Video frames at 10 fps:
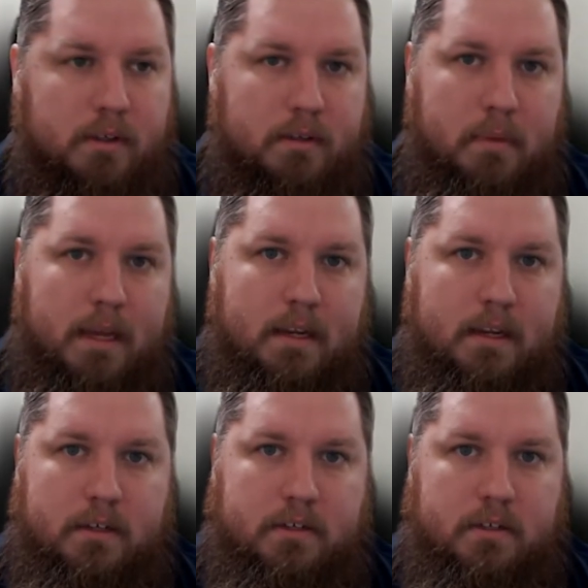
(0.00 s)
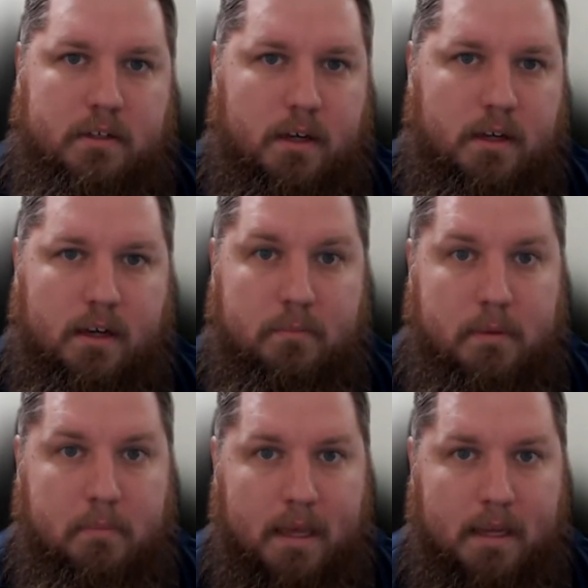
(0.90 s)
and manage and
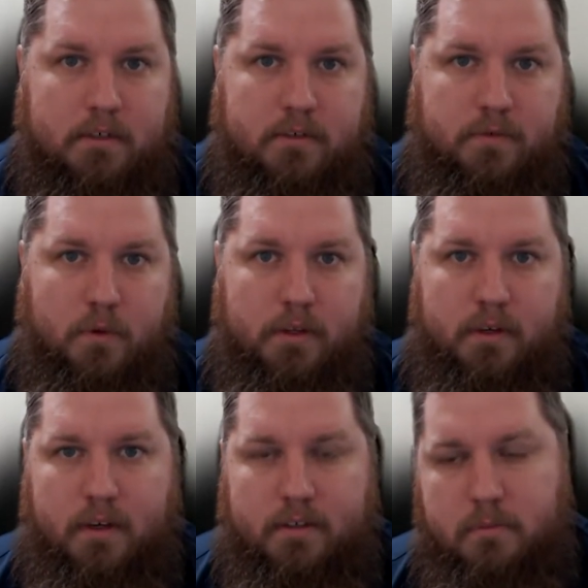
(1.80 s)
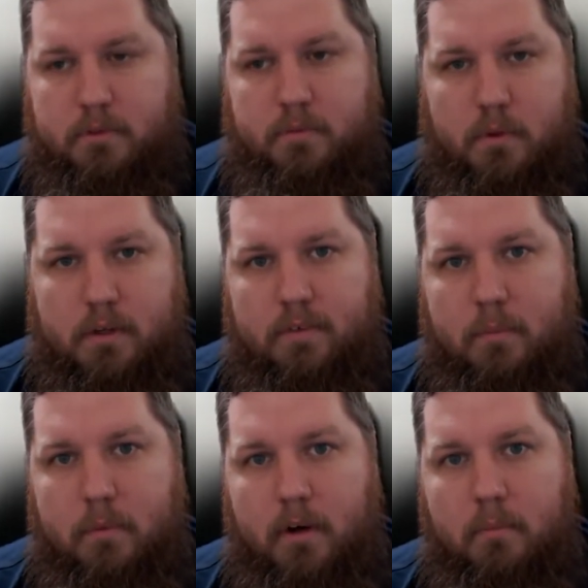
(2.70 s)
be managed for their customers working
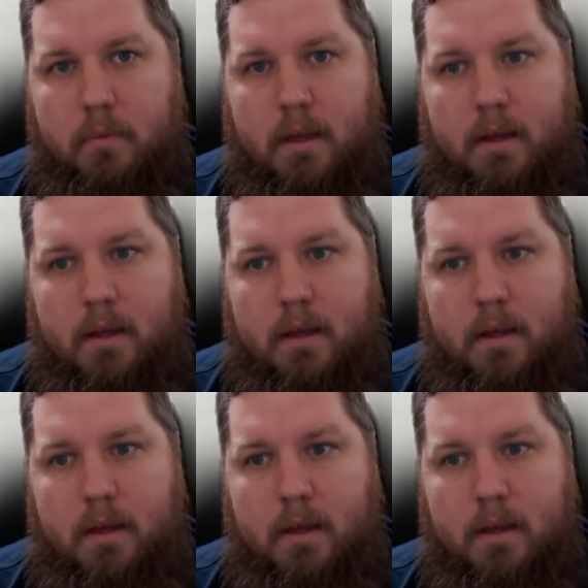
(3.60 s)
from home,